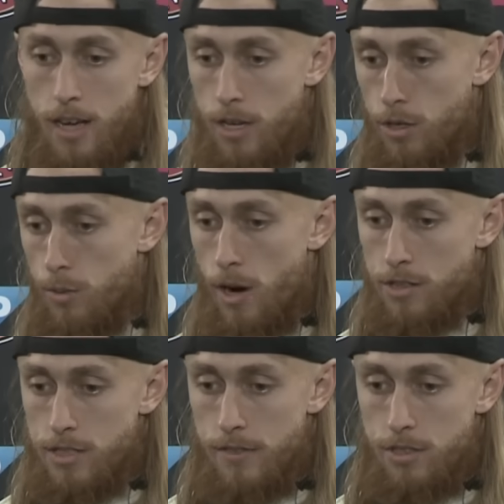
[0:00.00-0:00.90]
you know good wide
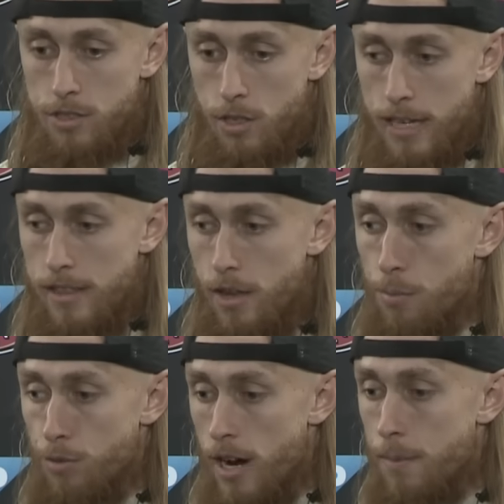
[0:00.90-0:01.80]
receivers, so like
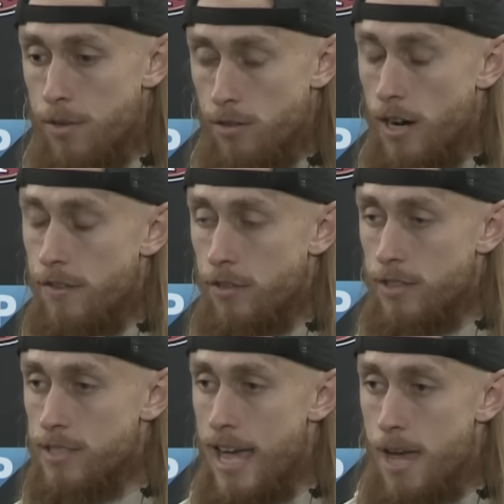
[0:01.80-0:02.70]
they're prepped and ready for
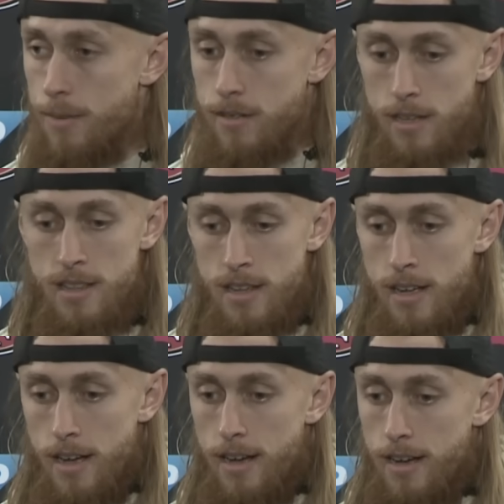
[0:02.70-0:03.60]
this game, and
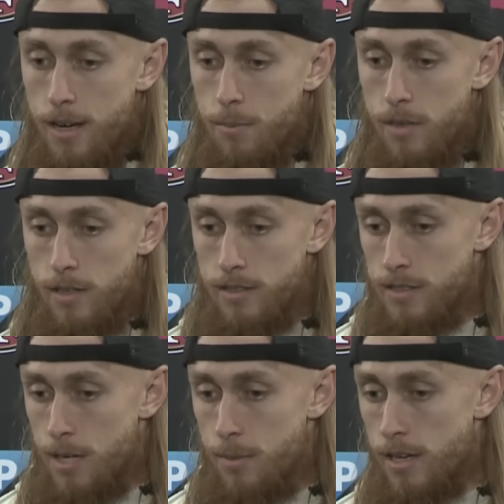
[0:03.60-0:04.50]
um, you know
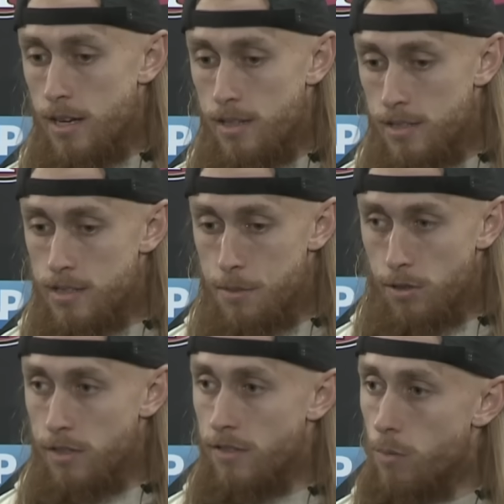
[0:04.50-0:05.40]
it's gonna be a it's gonna be
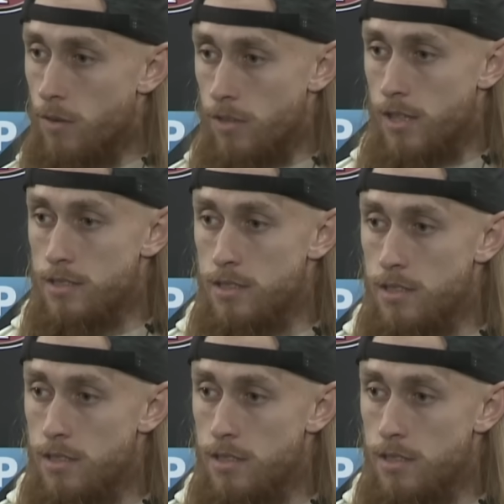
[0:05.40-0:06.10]
a really fun one for us.